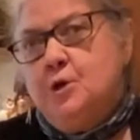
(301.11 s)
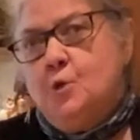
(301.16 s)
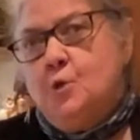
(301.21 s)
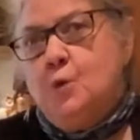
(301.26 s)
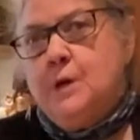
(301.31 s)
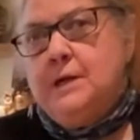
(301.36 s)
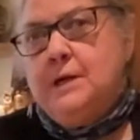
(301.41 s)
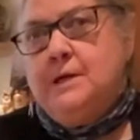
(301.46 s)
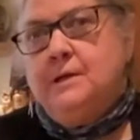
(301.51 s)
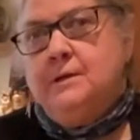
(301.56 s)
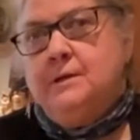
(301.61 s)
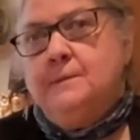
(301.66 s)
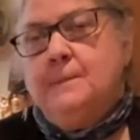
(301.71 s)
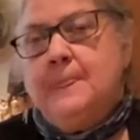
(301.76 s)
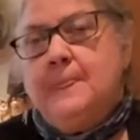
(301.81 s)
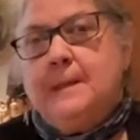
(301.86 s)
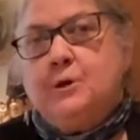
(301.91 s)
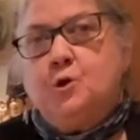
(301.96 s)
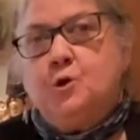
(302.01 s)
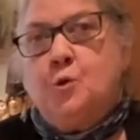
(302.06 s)
will
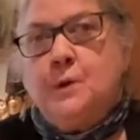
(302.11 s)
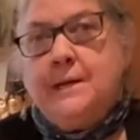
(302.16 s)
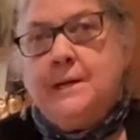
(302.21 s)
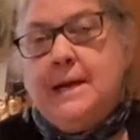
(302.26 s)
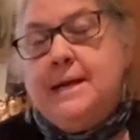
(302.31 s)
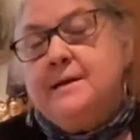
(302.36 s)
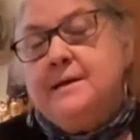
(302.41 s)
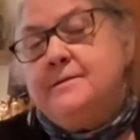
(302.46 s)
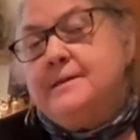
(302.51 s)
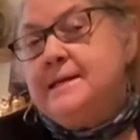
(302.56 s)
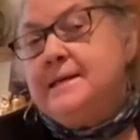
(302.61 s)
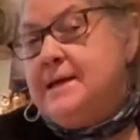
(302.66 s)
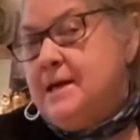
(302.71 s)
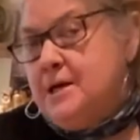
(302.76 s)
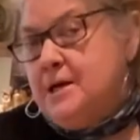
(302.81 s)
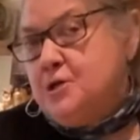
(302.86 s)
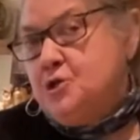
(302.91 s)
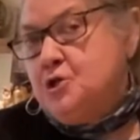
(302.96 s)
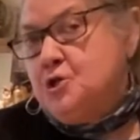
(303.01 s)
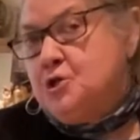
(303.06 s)
create the
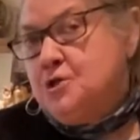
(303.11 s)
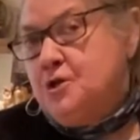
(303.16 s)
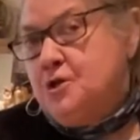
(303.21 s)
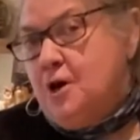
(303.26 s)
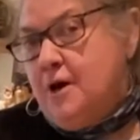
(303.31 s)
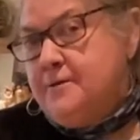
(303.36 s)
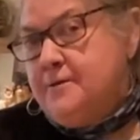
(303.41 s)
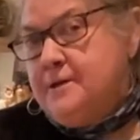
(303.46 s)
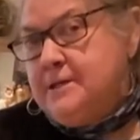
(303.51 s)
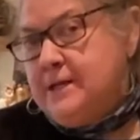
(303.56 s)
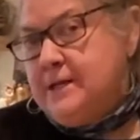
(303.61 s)
edge on the